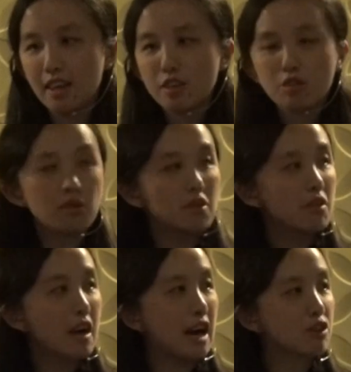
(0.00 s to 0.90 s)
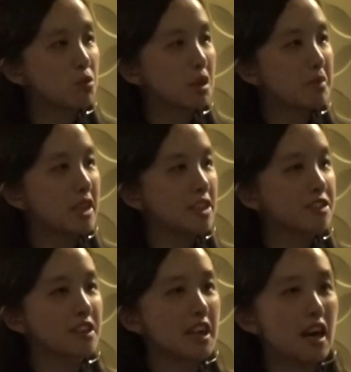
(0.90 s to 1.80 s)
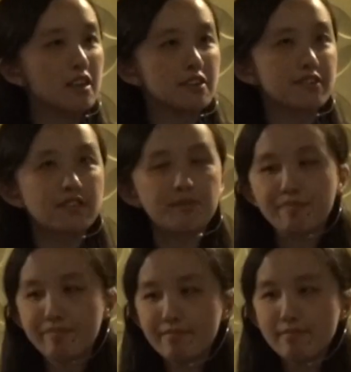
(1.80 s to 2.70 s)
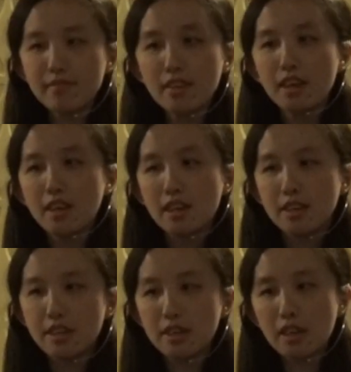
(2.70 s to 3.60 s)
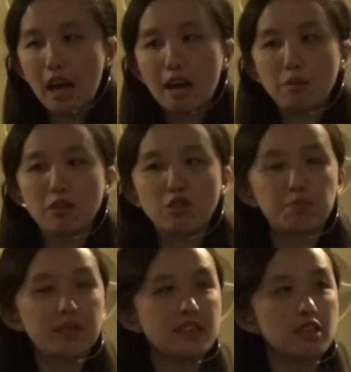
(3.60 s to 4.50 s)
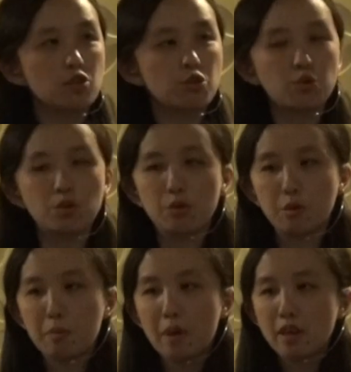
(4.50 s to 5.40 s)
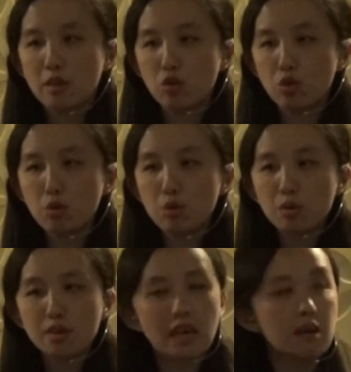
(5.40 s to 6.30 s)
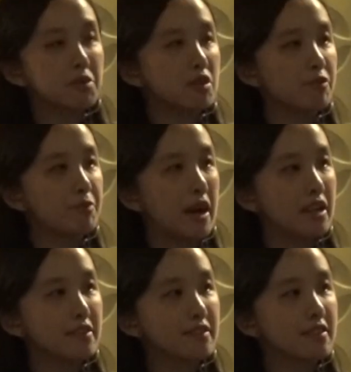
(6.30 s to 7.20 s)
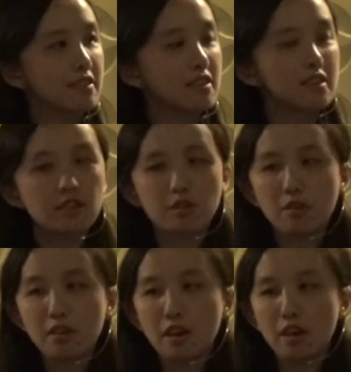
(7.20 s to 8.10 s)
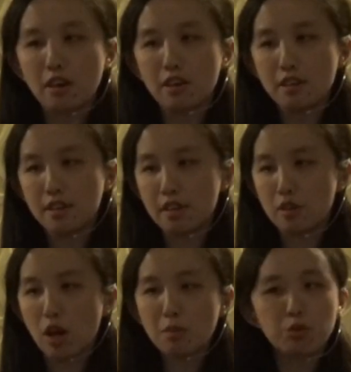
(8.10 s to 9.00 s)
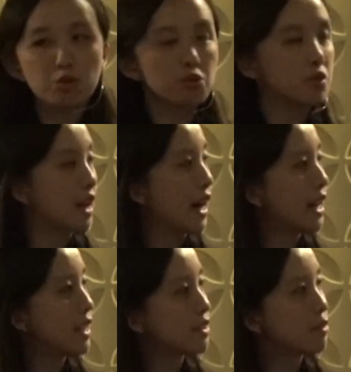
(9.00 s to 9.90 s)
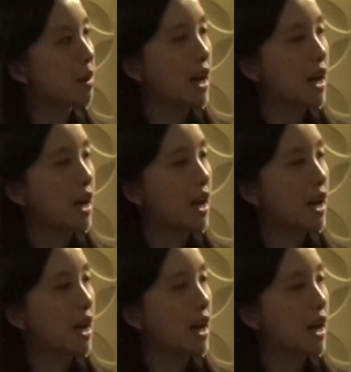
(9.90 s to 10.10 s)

So how do we manage the colors? Here I will split into 2 types of palettes. So the top 2, the highlighted